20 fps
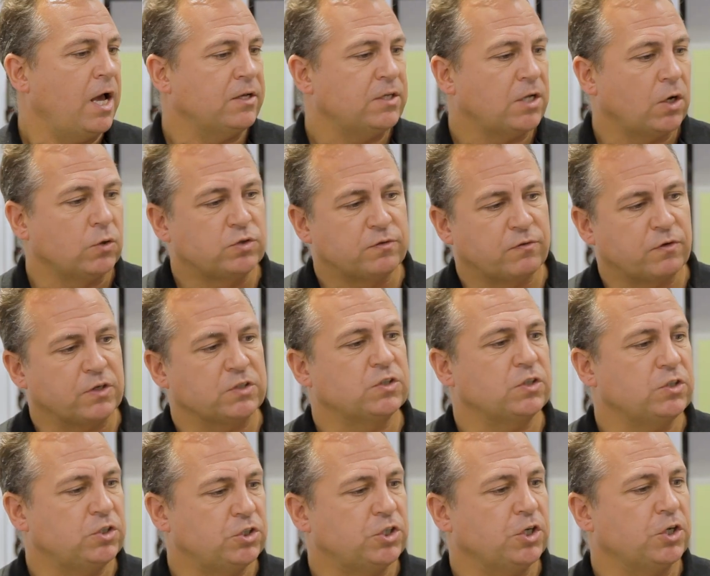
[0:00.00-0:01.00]
and those
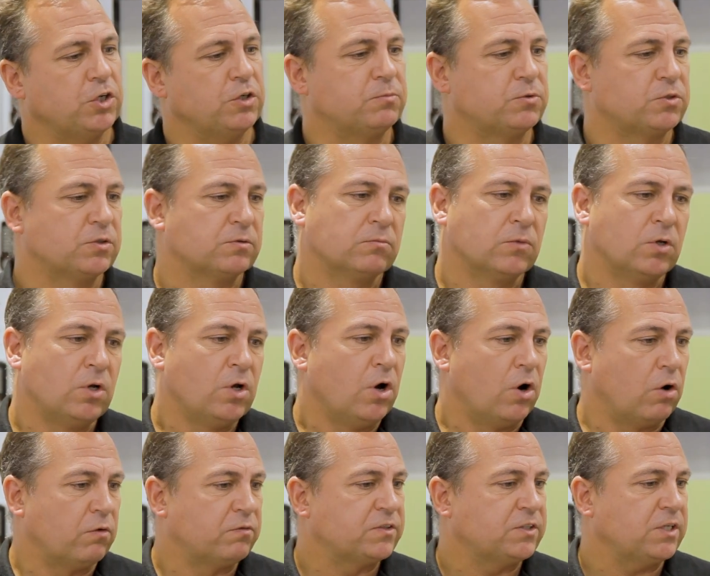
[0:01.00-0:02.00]
fluorescent tubes
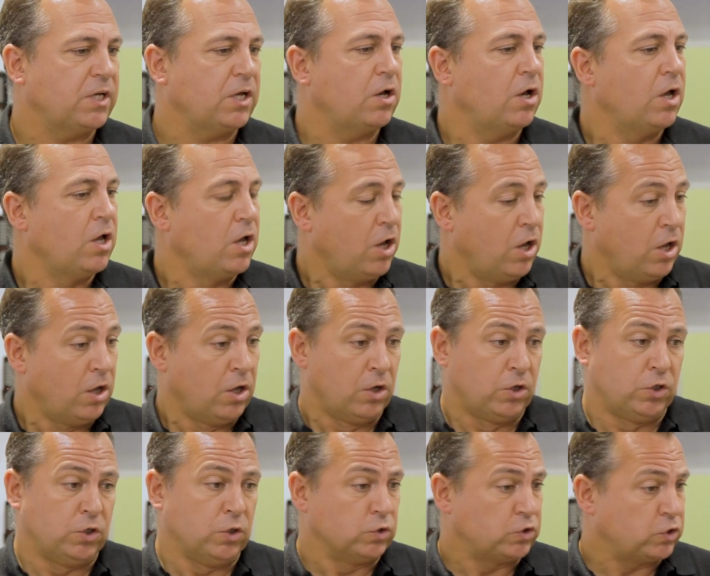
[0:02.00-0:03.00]
obviously uh,
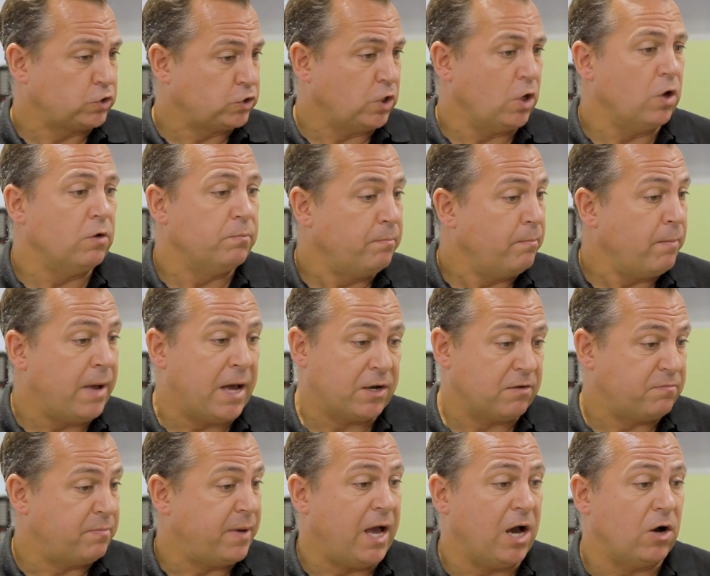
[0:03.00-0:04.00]
use a certain
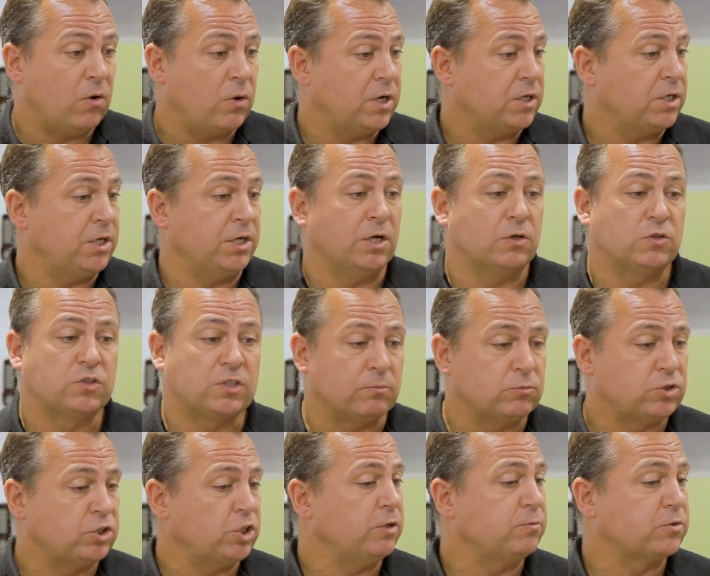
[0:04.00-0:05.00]
amount of power. You know,
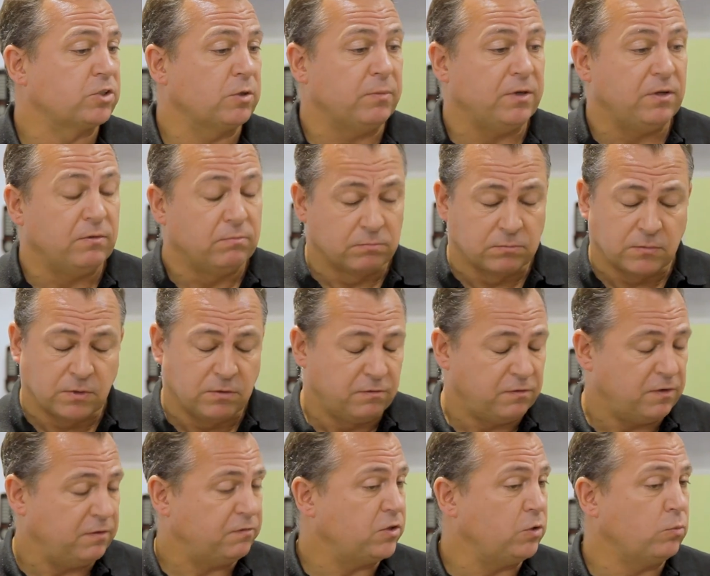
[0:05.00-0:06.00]
some tubes can be
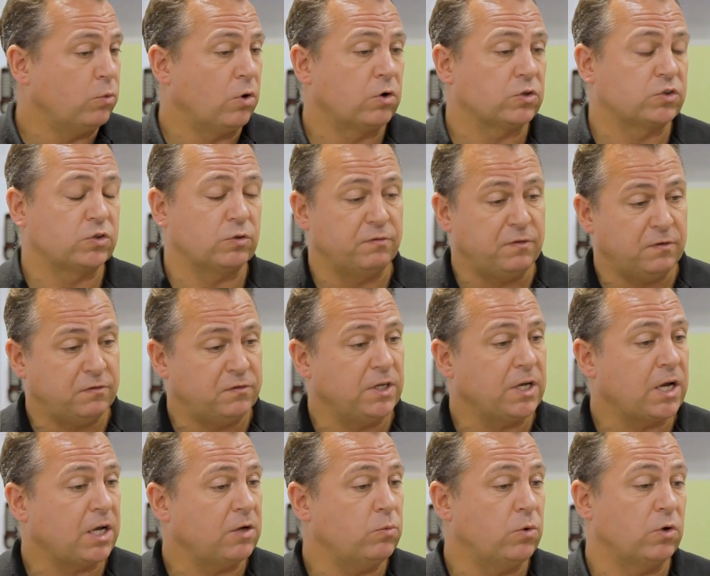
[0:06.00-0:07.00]
50 watts or
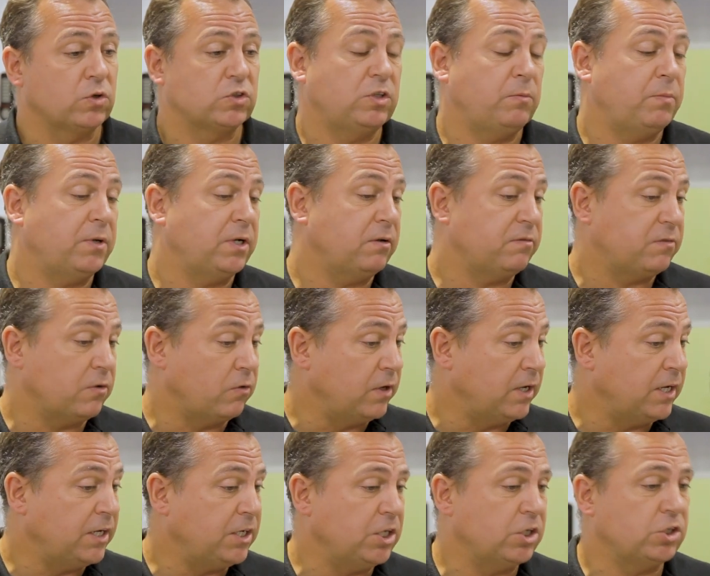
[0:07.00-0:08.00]
58 watts, depending if they're
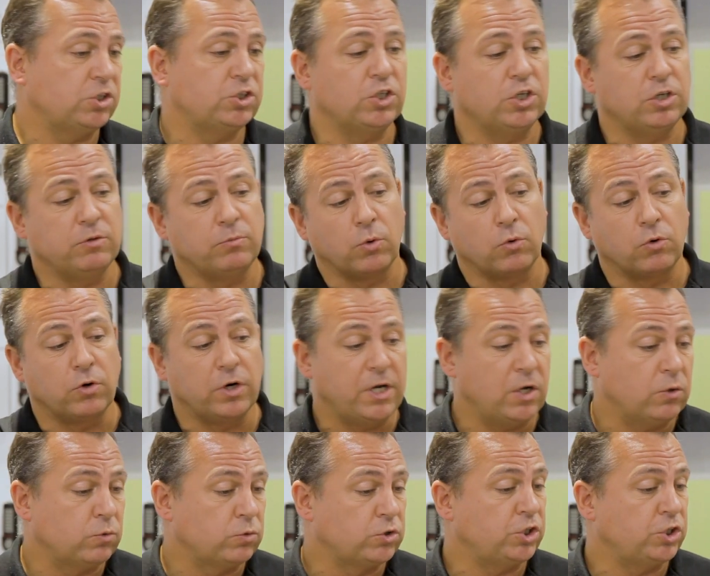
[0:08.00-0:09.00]
a linear tube or an L